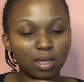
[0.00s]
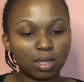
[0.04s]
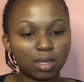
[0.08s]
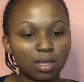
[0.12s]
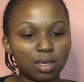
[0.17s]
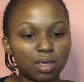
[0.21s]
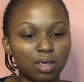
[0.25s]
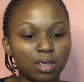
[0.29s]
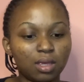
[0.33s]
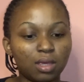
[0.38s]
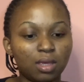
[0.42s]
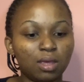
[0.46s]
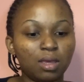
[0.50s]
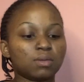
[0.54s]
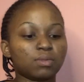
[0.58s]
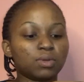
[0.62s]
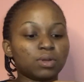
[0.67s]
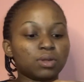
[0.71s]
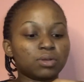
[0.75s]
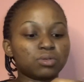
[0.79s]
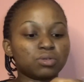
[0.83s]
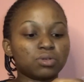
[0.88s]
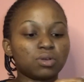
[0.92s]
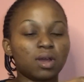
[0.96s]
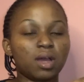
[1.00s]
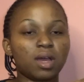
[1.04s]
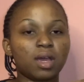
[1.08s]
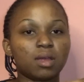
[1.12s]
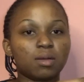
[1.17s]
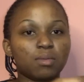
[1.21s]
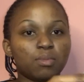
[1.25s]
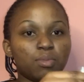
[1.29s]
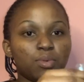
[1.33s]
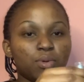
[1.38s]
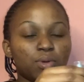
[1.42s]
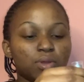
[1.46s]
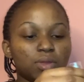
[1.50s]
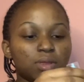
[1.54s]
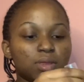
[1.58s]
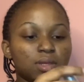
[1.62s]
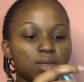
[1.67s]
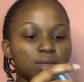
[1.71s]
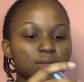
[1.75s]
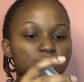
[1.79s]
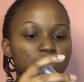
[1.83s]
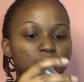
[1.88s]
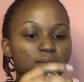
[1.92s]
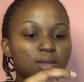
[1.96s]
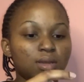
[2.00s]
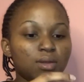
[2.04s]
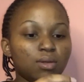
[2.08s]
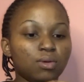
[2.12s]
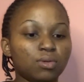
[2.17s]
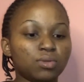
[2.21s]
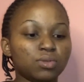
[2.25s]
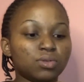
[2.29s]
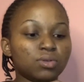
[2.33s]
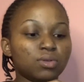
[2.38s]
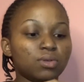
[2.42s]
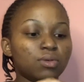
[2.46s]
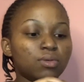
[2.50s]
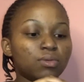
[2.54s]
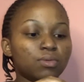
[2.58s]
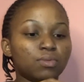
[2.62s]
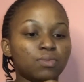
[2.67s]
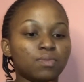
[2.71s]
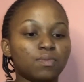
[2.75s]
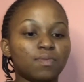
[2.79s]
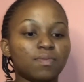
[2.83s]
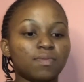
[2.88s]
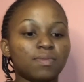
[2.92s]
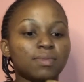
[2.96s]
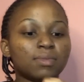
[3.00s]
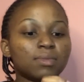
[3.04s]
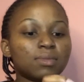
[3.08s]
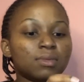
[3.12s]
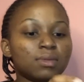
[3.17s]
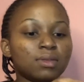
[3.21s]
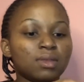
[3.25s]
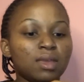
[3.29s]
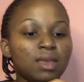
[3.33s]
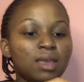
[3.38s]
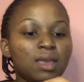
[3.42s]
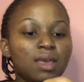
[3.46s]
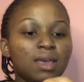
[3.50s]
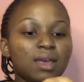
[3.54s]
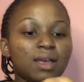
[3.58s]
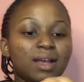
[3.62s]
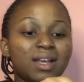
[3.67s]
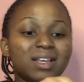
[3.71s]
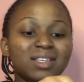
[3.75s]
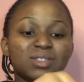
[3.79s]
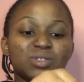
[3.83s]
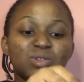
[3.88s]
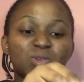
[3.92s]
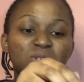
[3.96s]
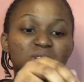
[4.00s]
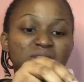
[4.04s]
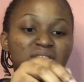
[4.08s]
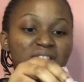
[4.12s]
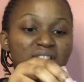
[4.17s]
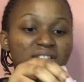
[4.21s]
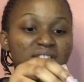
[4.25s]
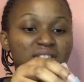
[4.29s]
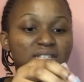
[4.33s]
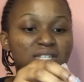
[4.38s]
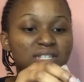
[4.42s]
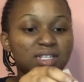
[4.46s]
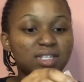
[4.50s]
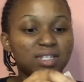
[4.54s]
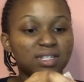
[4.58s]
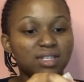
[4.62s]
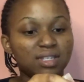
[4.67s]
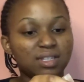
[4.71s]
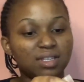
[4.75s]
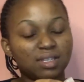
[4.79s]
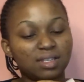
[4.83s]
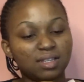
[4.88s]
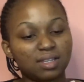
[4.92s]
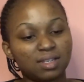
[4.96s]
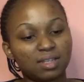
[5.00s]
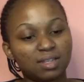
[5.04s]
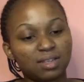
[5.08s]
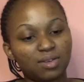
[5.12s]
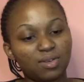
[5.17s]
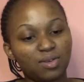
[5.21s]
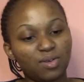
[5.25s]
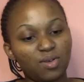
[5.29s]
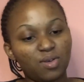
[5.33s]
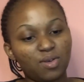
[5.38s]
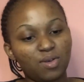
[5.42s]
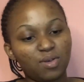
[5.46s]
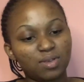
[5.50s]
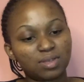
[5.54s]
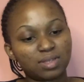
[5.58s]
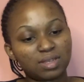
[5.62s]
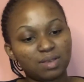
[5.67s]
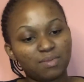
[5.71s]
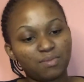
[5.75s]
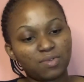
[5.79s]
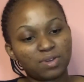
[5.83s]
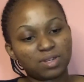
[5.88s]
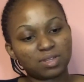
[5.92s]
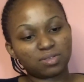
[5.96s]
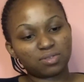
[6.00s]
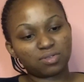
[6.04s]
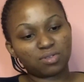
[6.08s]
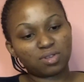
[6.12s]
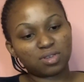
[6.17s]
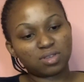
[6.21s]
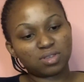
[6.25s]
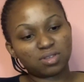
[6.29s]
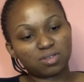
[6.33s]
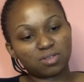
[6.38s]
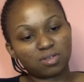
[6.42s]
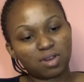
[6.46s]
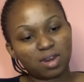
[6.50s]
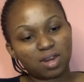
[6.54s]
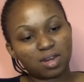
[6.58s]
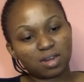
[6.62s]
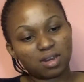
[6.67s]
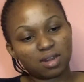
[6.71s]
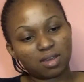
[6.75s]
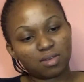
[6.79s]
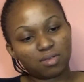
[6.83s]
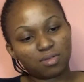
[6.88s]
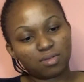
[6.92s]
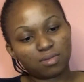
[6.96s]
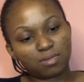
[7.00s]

I'm gonna try and put this in also. Guys, don't judge it. Someone is cringing right now.